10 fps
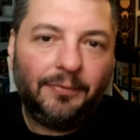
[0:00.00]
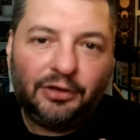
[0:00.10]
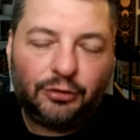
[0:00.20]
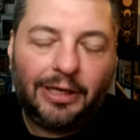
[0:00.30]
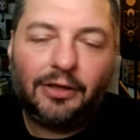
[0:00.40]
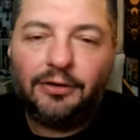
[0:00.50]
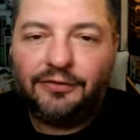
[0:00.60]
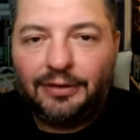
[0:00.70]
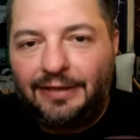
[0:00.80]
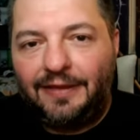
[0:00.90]
the trailer, is
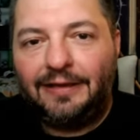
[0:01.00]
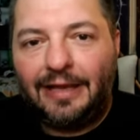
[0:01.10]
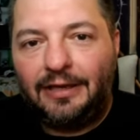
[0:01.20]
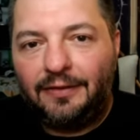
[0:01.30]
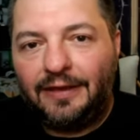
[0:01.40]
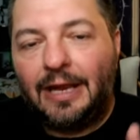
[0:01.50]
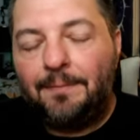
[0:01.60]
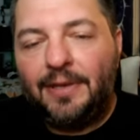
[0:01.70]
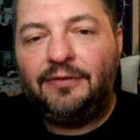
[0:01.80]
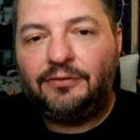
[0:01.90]
there anything that you think I
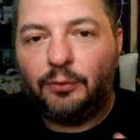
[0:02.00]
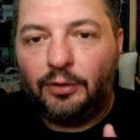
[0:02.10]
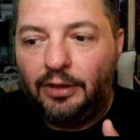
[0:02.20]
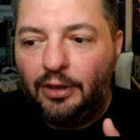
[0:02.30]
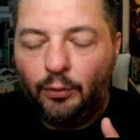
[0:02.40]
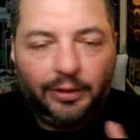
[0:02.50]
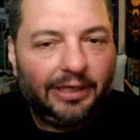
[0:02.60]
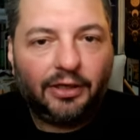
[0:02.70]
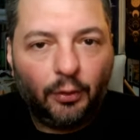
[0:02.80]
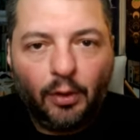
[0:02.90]
missed or we
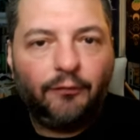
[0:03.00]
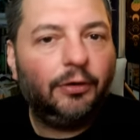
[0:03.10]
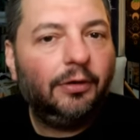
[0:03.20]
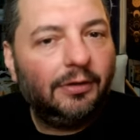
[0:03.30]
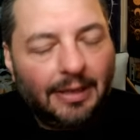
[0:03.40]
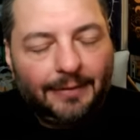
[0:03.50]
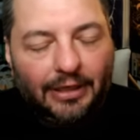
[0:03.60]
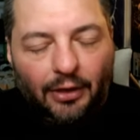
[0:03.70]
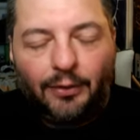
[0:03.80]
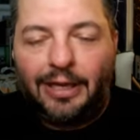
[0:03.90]
didn't go over? Let me
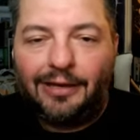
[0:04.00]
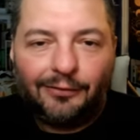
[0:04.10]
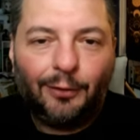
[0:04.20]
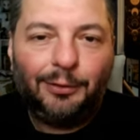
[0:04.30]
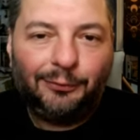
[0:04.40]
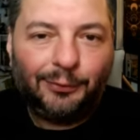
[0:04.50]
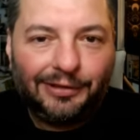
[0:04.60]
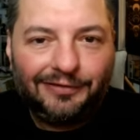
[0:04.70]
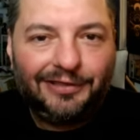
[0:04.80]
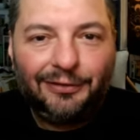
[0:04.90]
know, and as always, we'll
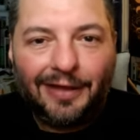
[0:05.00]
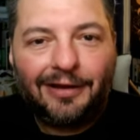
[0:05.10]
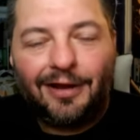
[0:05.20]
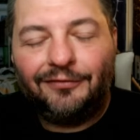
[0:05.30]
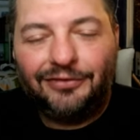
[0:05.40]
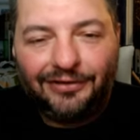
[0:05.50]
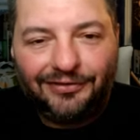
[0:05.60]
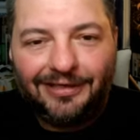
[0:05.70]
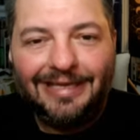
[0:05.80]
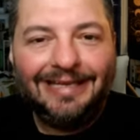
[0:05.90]
continue that
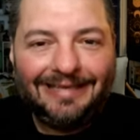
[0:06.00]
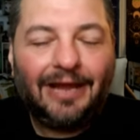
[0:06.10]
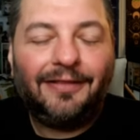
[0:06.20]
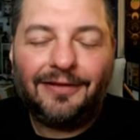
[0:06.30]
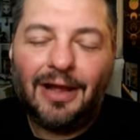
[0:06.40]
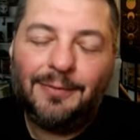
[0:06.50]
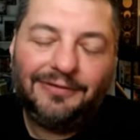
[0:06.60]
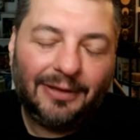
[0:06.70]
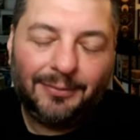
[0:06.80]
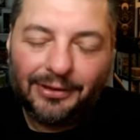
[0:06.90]
conversation down in the comments
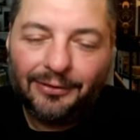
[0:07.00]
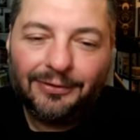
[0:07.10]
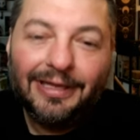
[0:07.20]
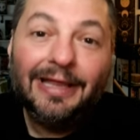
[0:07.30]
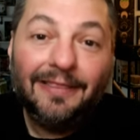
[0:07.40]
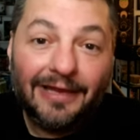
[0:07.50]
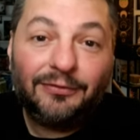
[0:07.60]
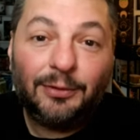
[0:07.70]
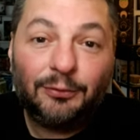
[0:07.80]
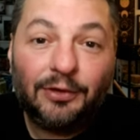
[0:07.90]
down below. Thanks
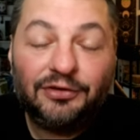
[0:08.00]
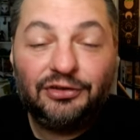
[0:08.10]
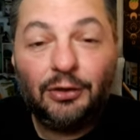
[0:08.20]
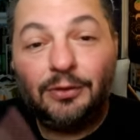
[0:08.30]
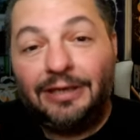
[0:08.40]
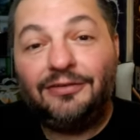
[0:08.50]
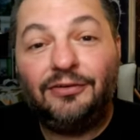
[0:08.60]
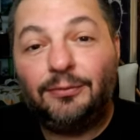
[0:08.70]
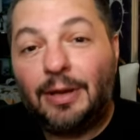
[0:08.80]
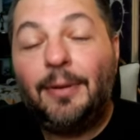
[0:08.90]
so much for watching the show. Like, share,
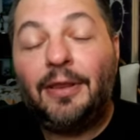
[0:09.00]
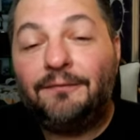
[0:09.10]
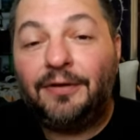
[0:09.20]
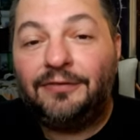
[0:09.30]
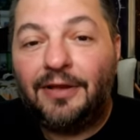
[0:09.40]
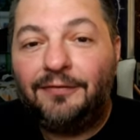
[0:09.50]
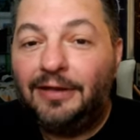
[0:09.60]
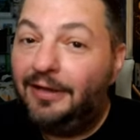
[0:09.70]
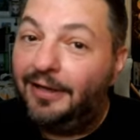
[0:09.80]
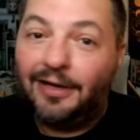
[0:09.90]
subscribe, all that fun stuff,
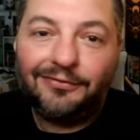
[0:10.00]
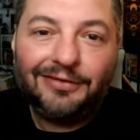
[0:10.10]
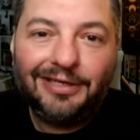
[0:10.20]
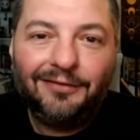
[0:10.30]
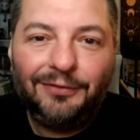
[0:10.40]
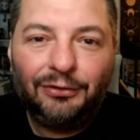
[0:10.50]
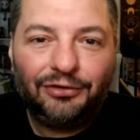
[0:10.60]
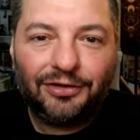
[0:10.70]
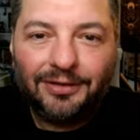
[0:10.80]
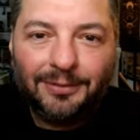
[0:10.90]
and I'll see you in the
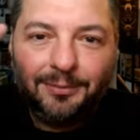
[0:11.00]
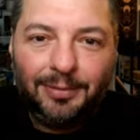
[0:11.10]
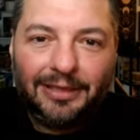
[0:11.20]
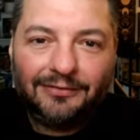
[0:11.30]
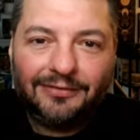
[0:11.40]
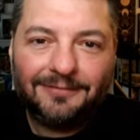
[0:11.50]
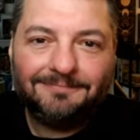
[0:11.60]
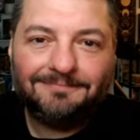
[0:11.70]
future. Peace.